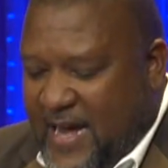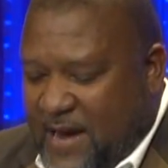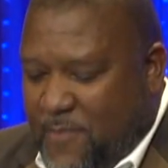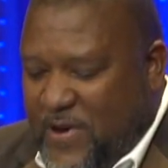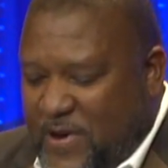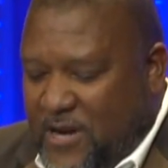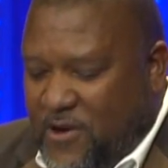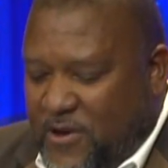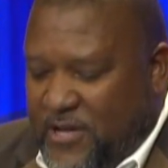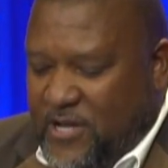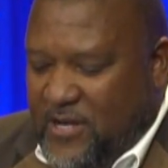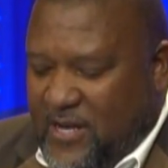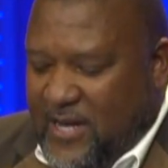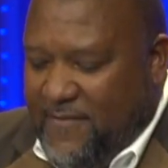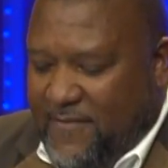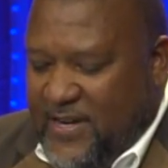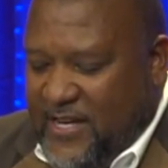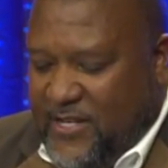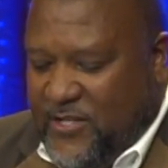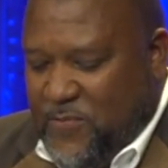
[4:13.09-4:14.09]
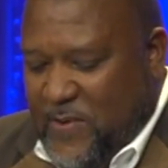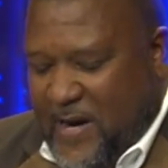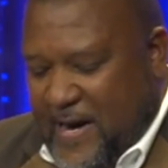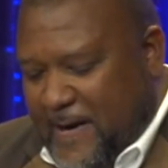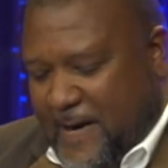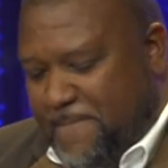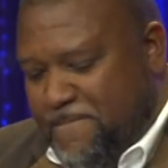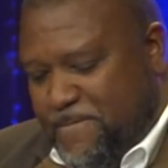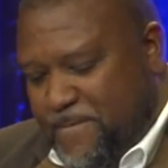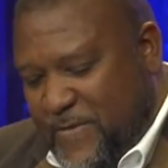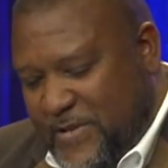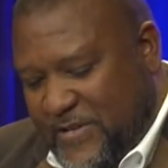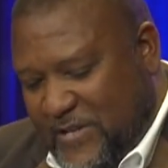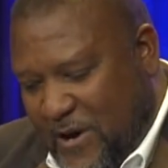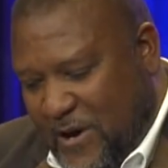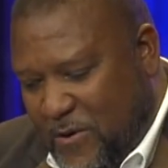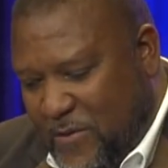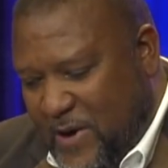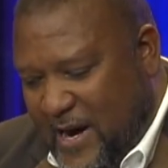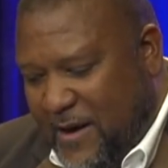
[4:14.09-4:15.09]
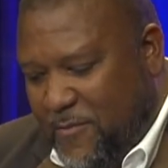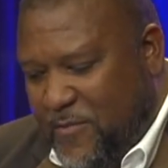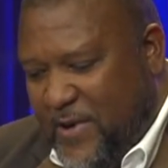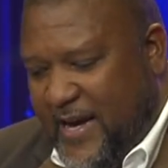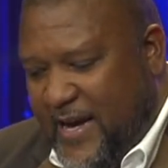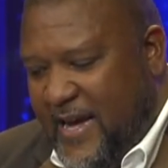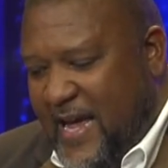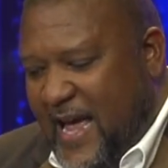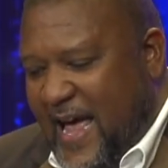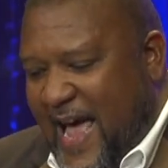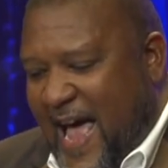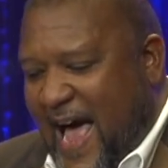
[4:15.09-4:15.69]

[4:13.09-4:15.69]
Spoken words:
We know you love it as well. So we